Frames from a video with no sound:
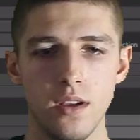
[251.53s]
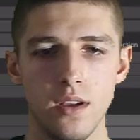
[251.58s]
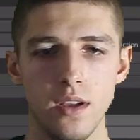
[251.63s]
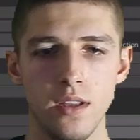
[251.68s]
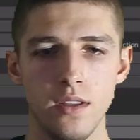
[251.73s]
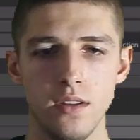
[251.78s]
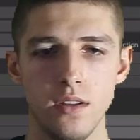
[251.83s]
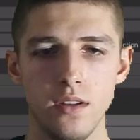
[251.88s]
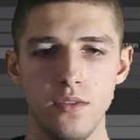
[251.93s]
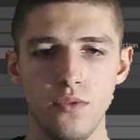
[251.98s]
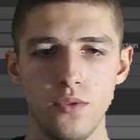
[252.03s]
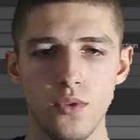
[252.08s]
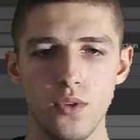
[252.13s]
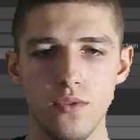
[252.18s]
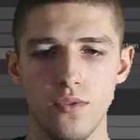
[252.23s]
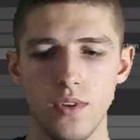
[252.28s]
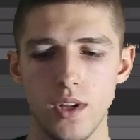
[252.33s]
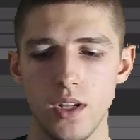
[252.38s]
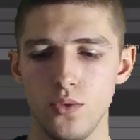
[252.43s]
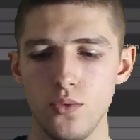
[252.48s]
and the default
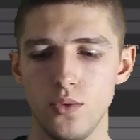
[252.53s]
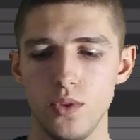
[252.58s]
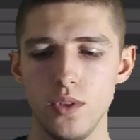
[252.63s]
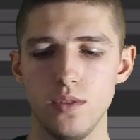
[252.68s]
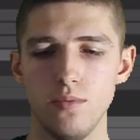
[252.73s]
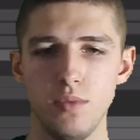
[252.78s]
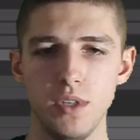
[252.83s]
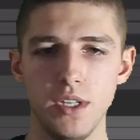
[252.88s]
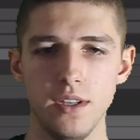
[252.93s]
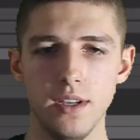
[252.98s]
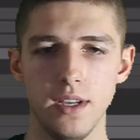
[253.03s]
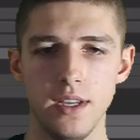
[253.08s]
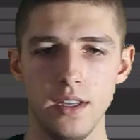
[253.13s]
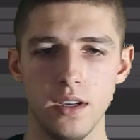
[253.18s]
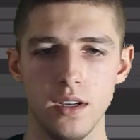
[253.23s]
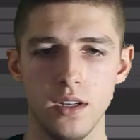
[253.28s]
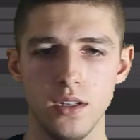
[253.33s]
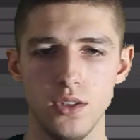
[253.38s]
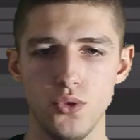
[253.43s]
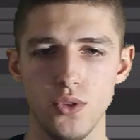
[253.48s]
value will be
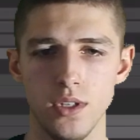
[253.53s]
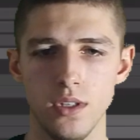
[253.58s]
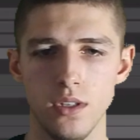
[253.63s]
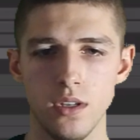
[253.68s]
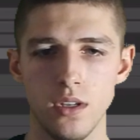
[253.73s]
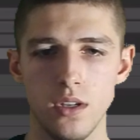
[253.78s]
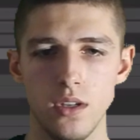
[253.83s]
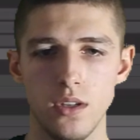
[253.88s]
100.